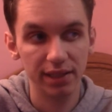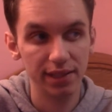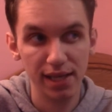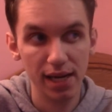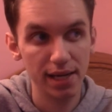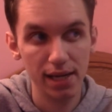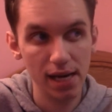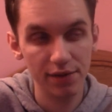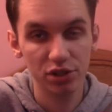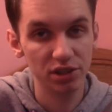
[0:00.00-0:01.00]
I, ne I
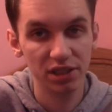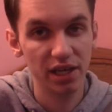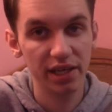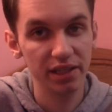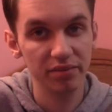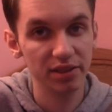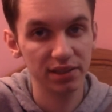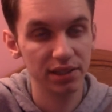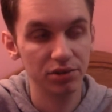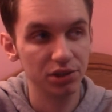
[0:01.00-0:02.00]
never deny because
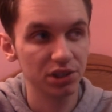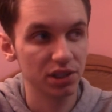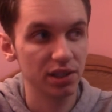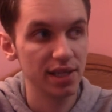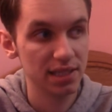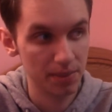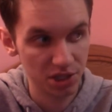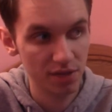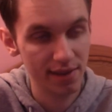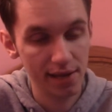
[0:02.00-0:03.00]
then they're just gonna,
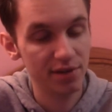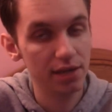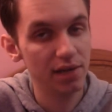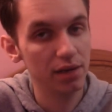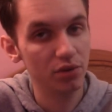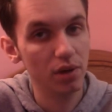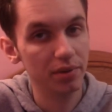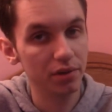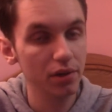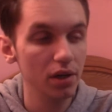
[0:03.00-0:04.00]
especially if they have a, have a weapon.